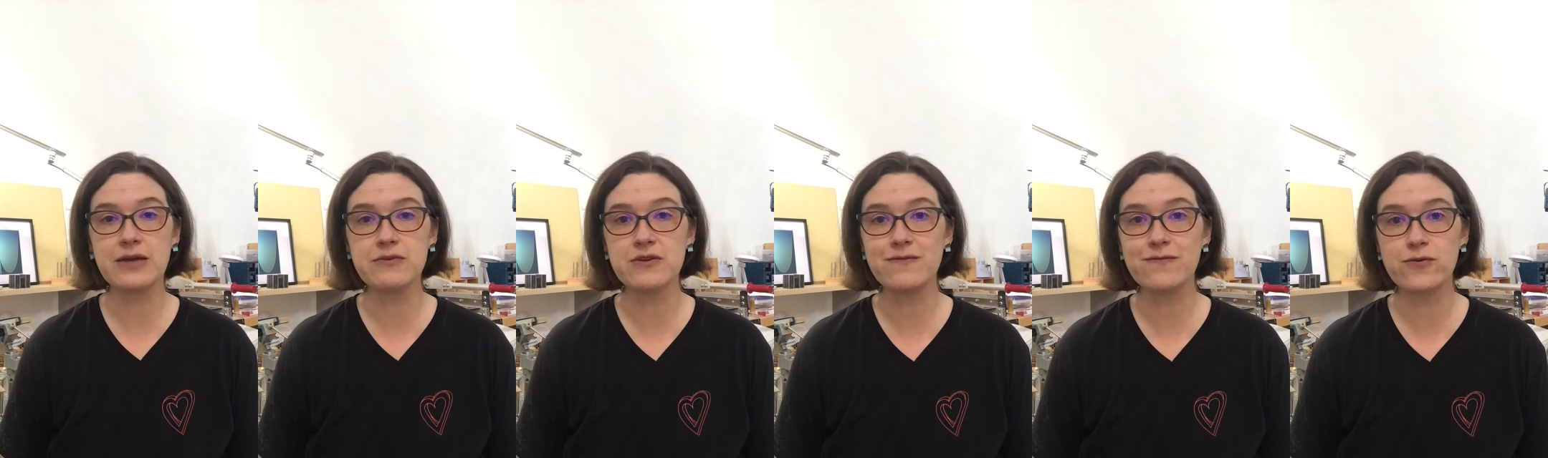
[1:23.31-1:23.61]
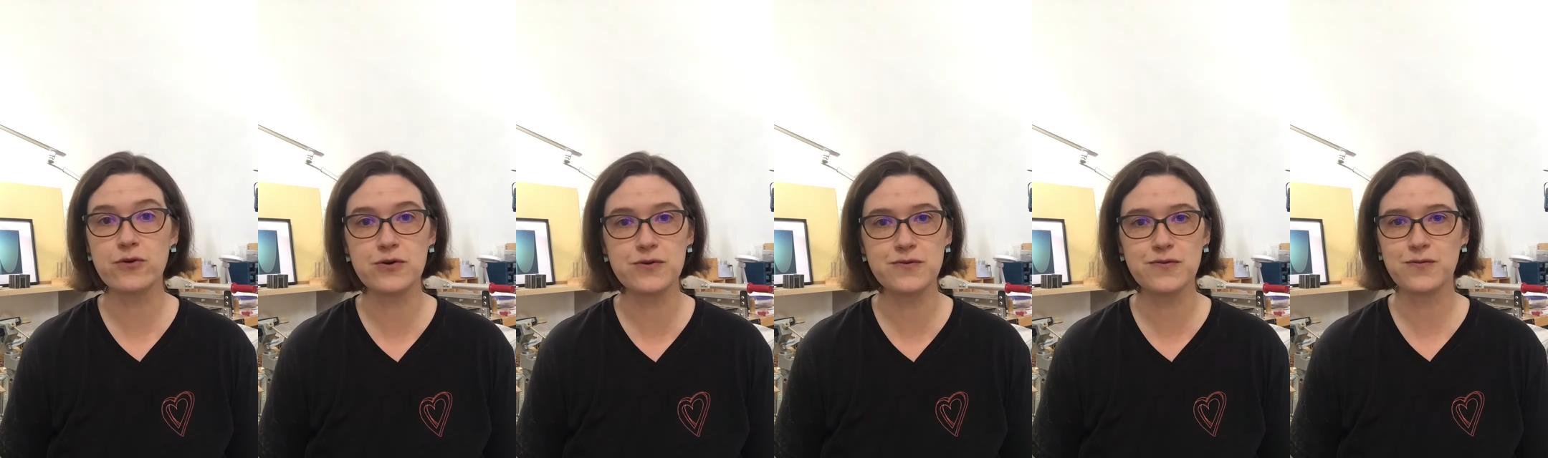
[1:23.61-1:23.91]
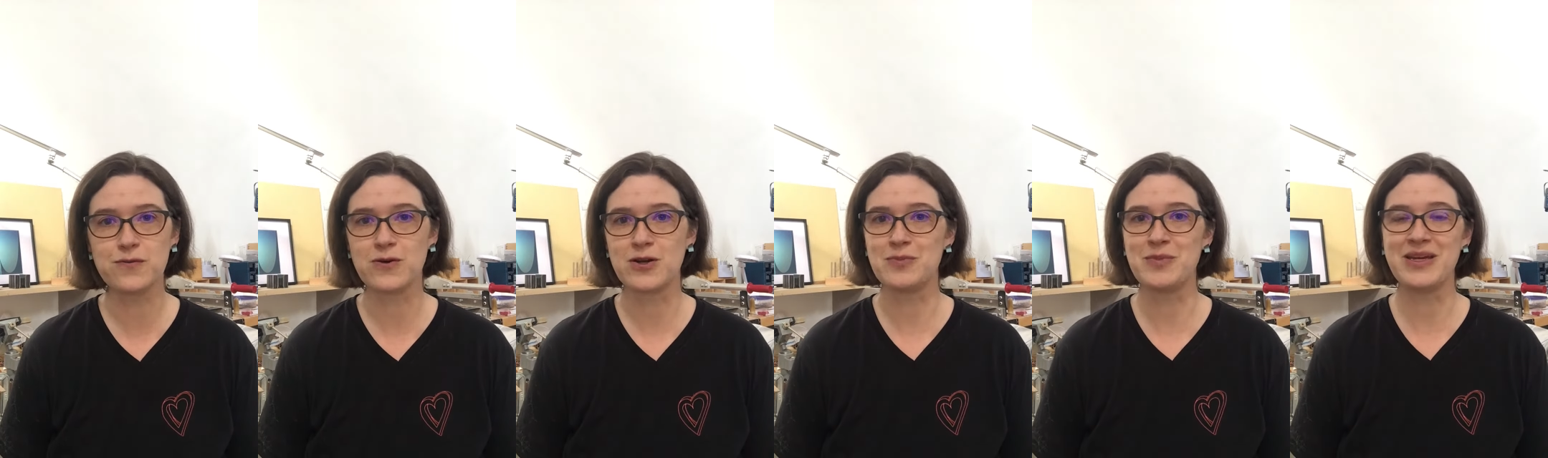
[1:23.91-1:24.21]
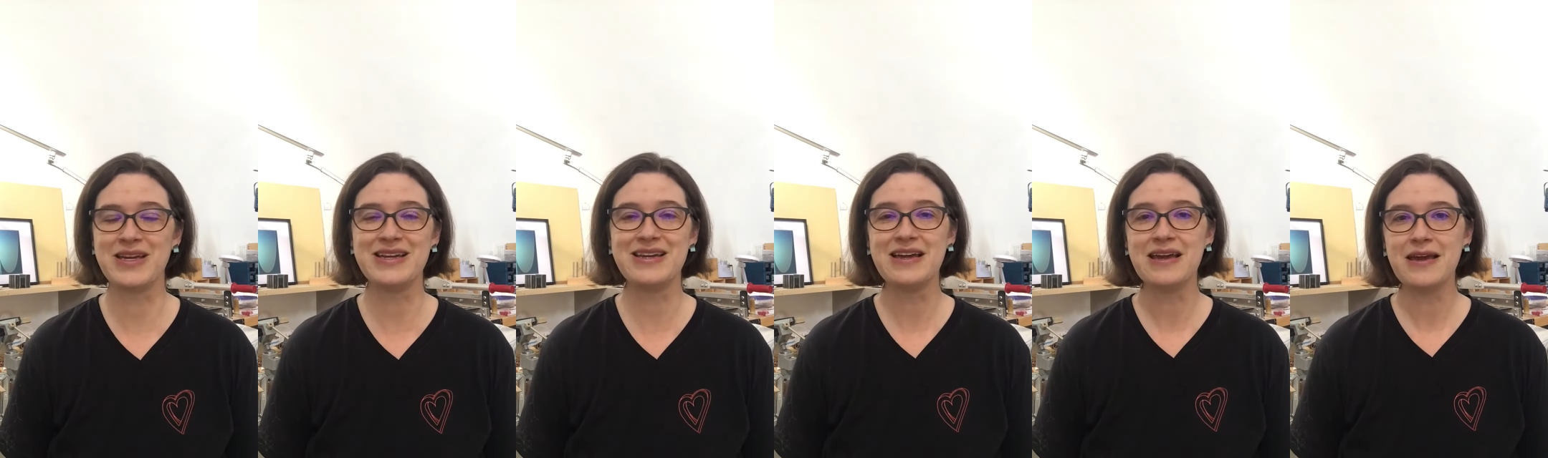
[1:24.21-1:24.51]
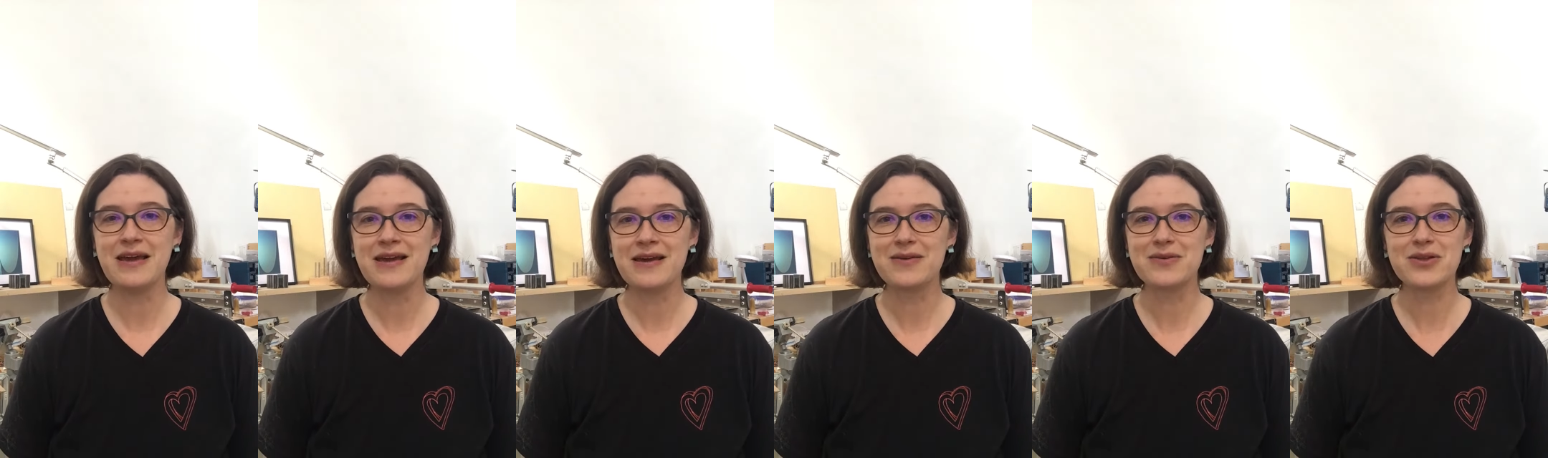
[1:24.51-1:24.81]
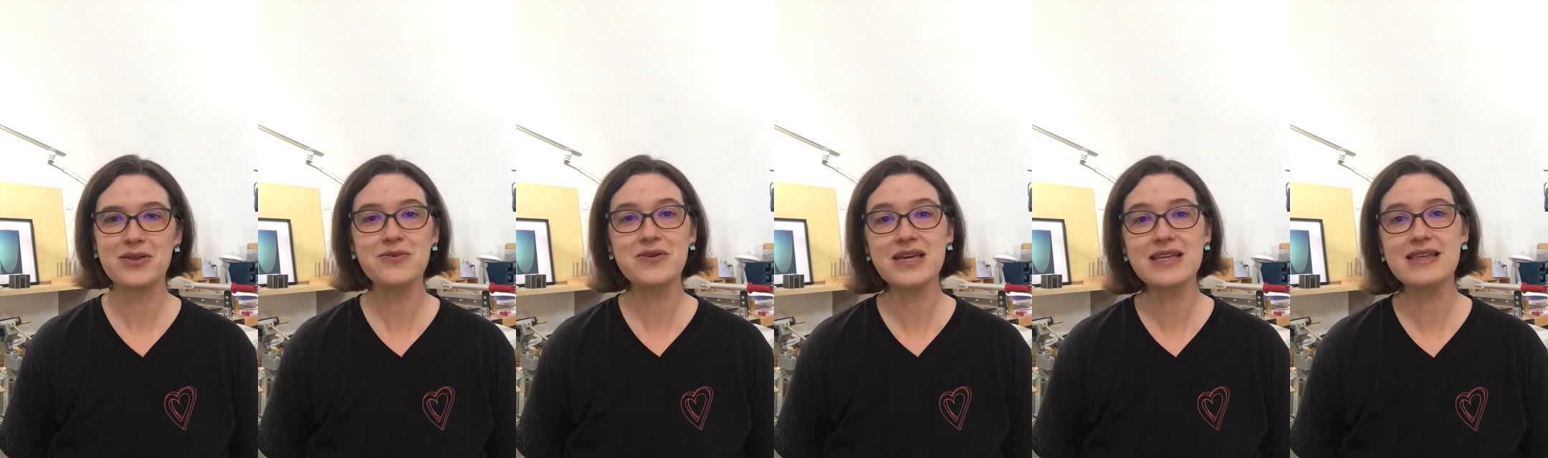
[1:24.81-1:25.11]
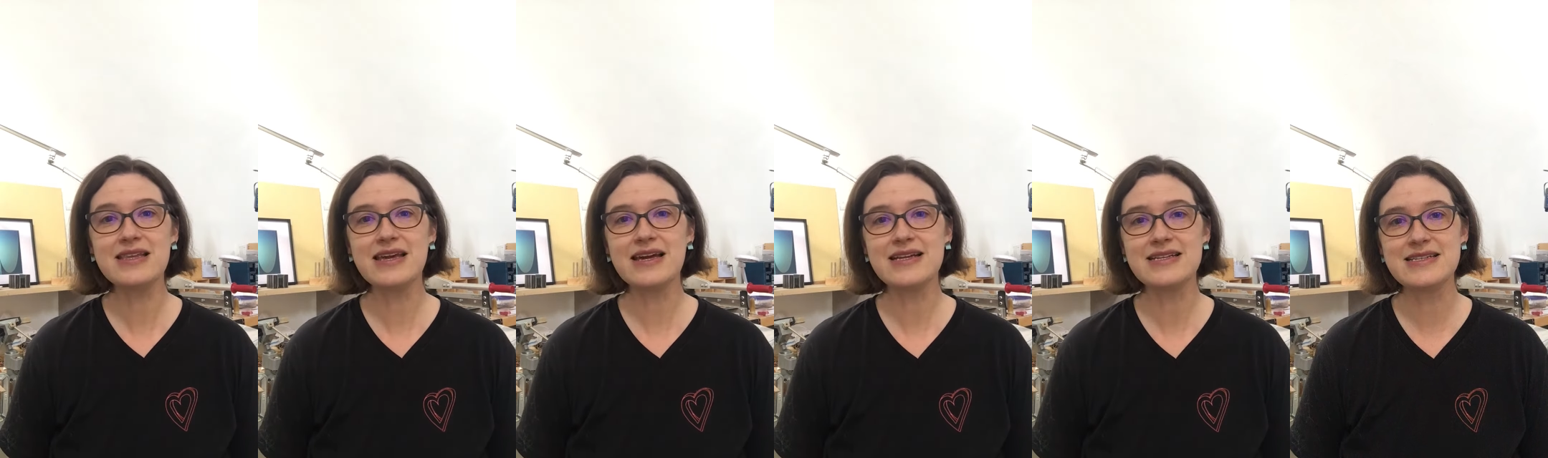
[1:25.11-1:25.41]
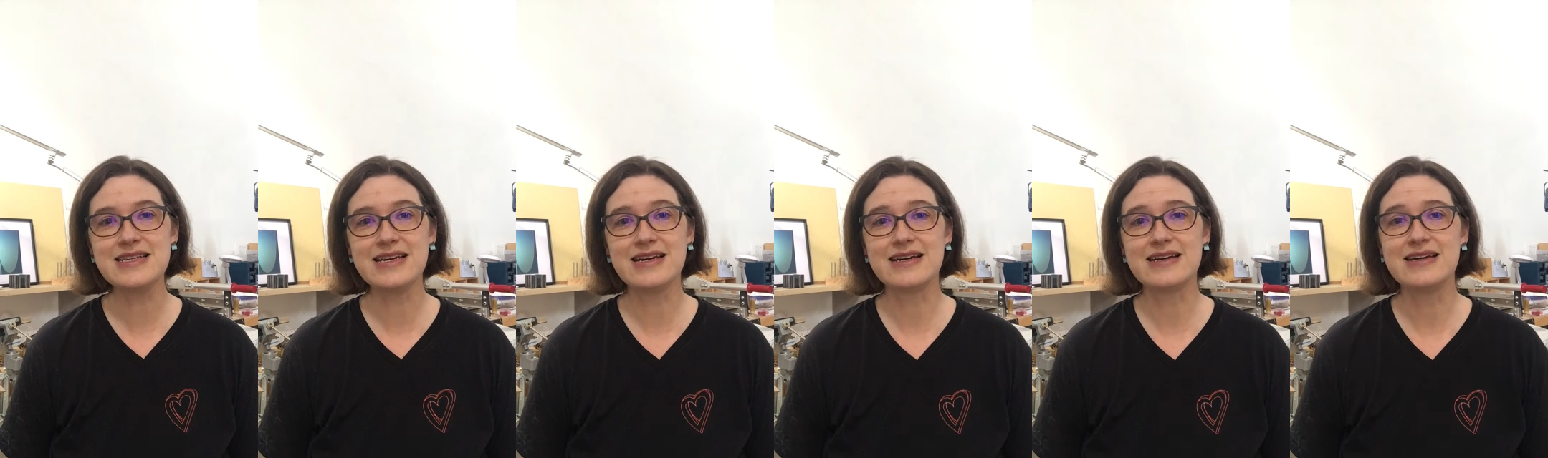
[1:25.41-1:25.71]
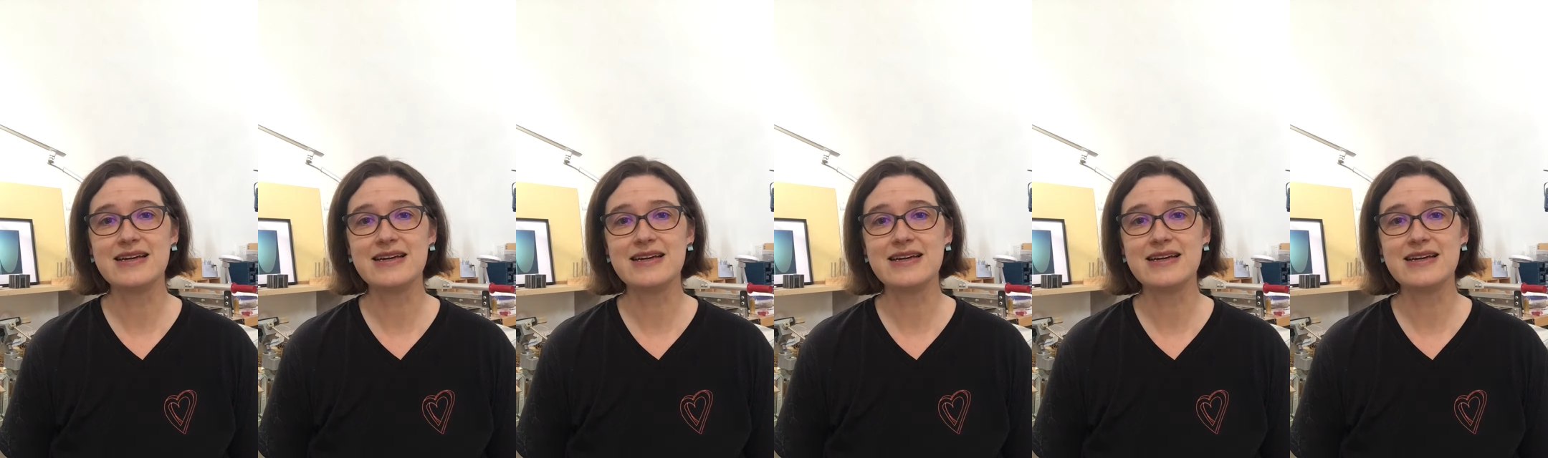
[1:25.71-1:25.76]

with fold forming. You get the idea.